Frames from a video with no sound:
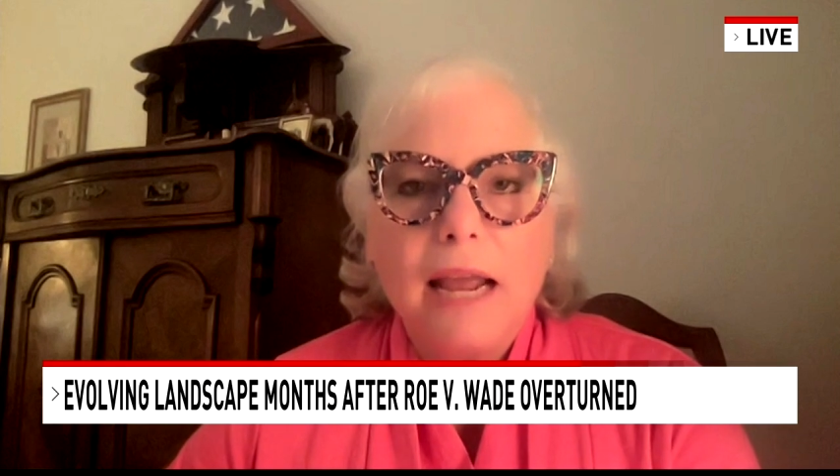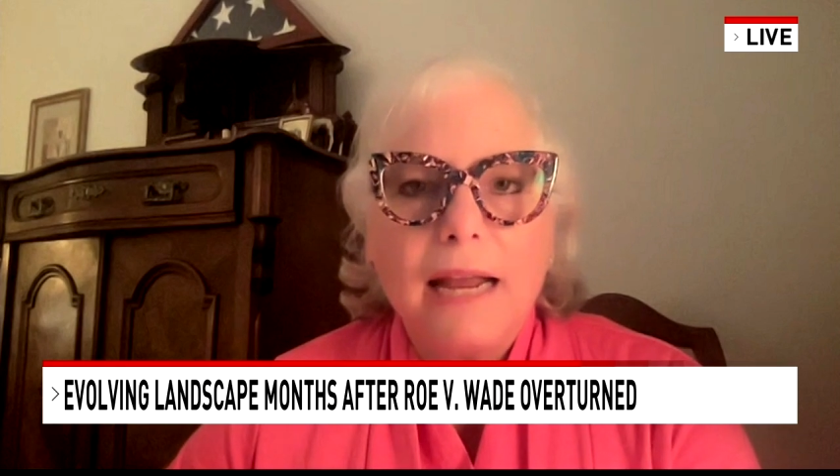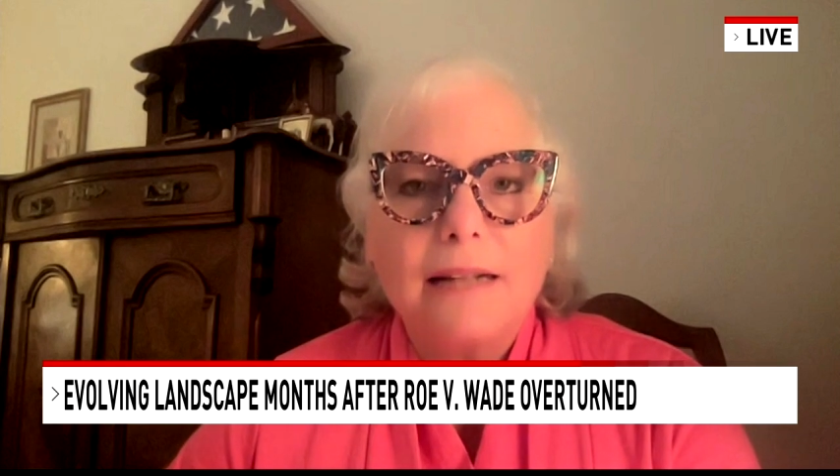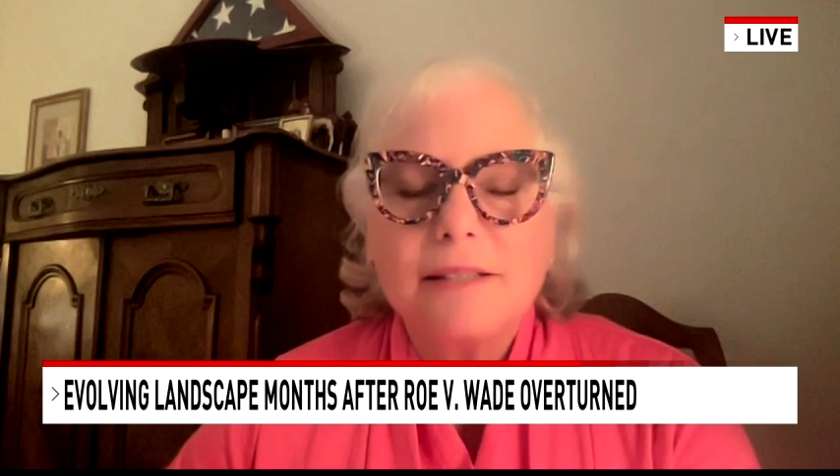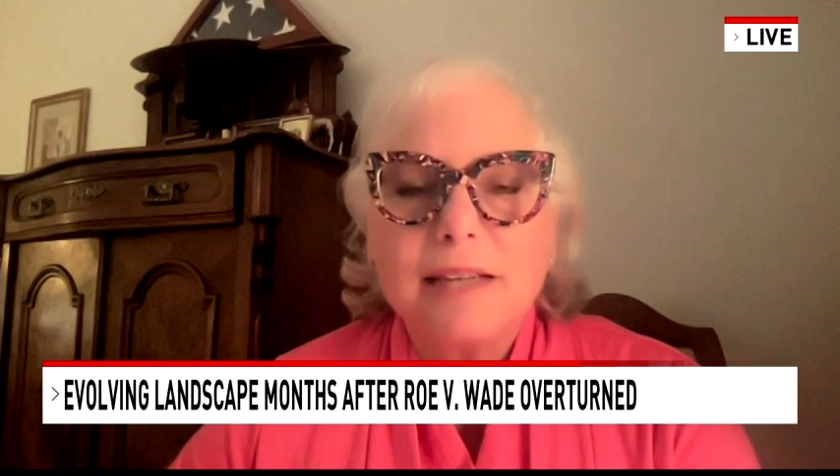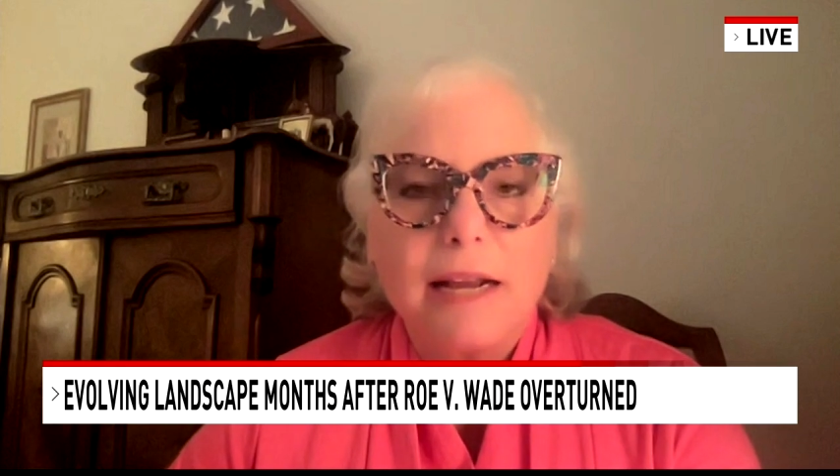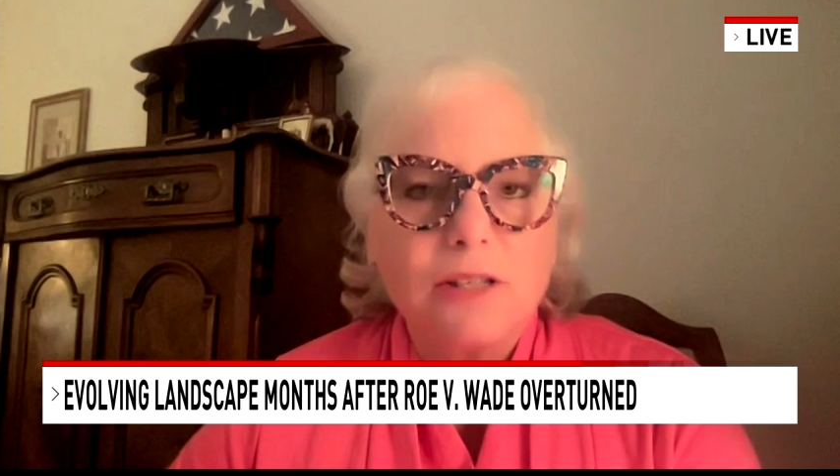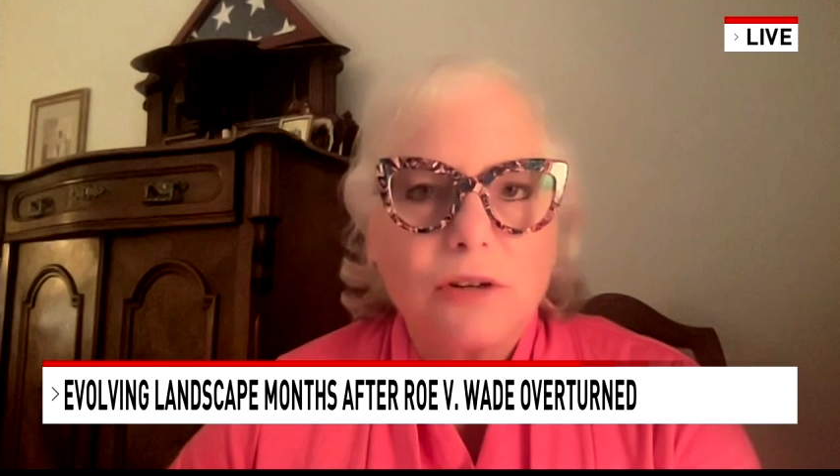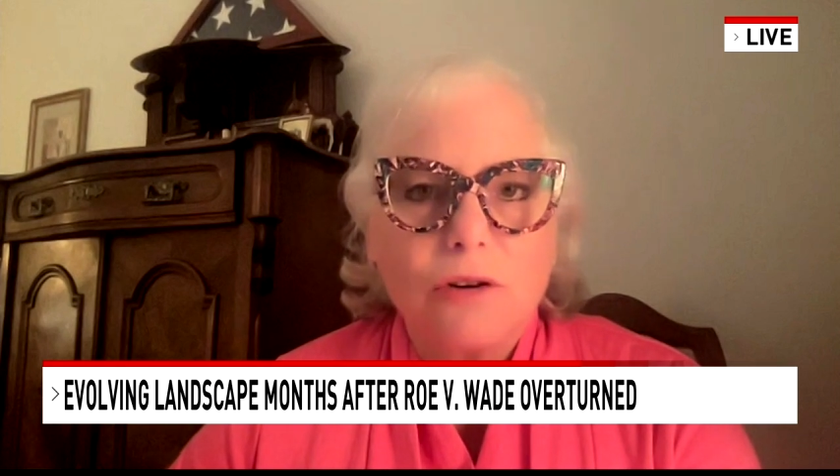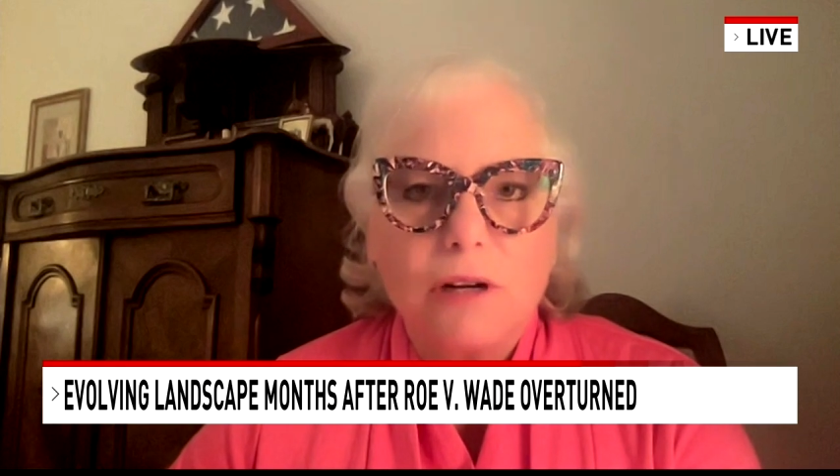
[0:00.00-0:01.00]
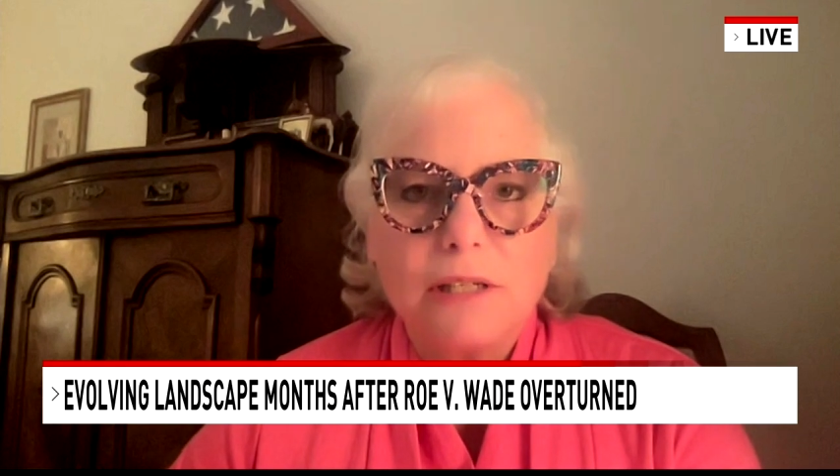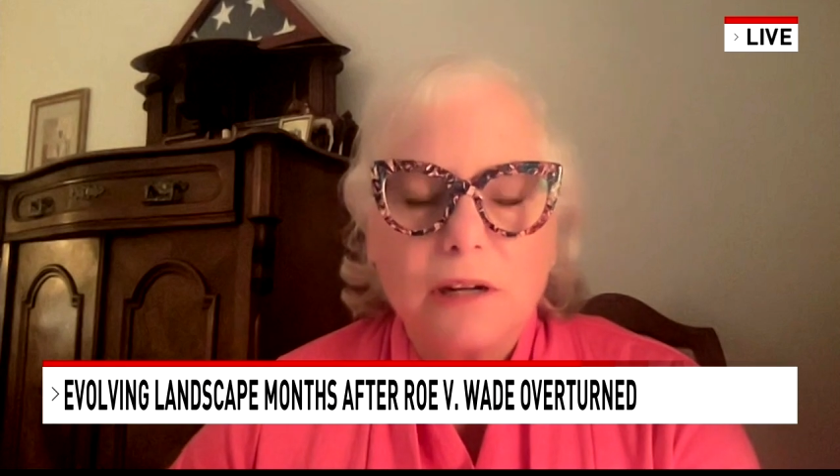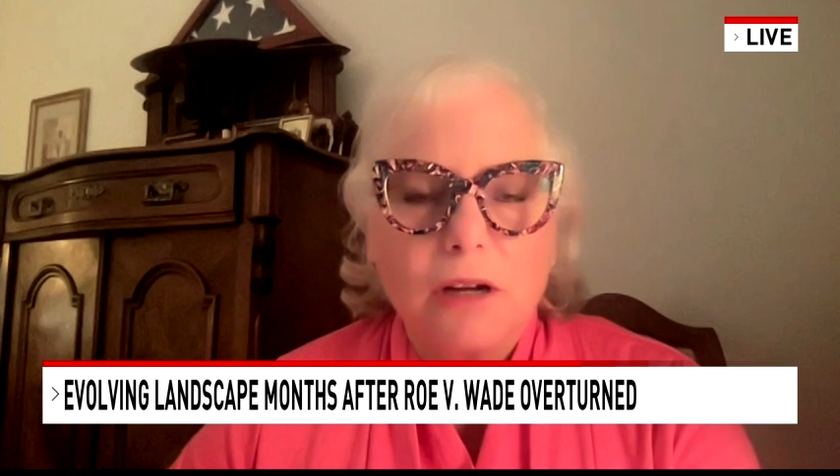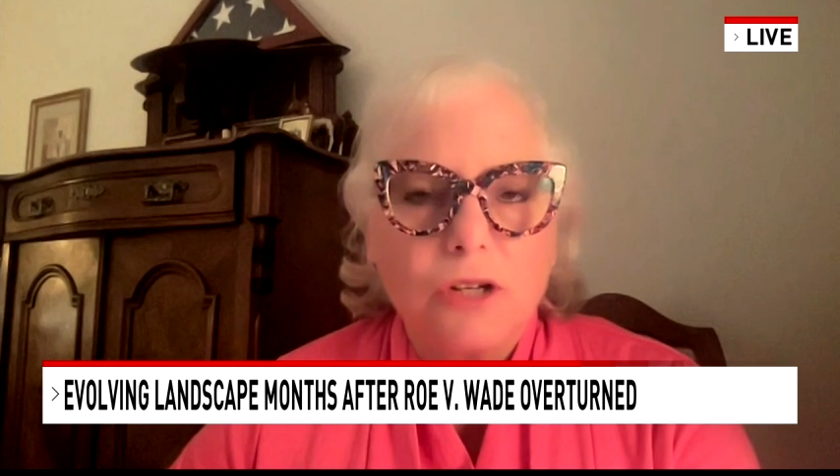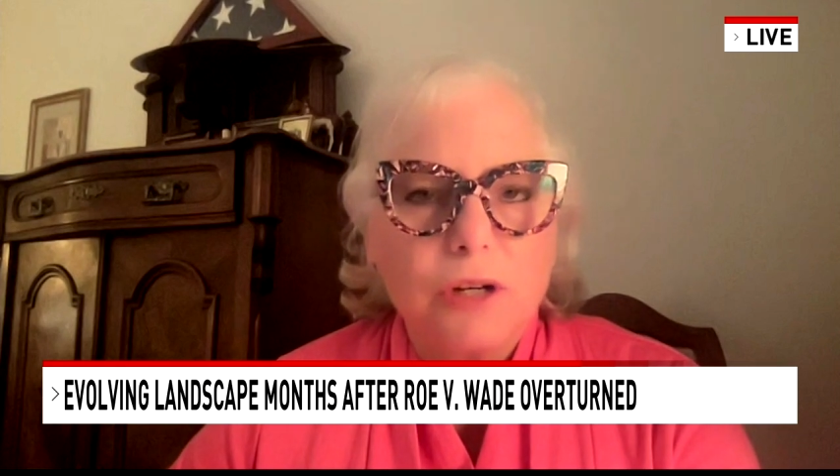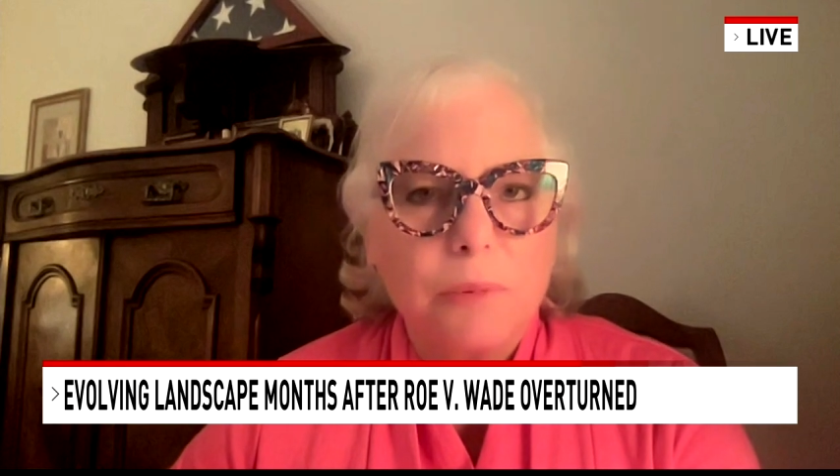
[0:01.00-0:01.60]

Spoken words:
in states across the country.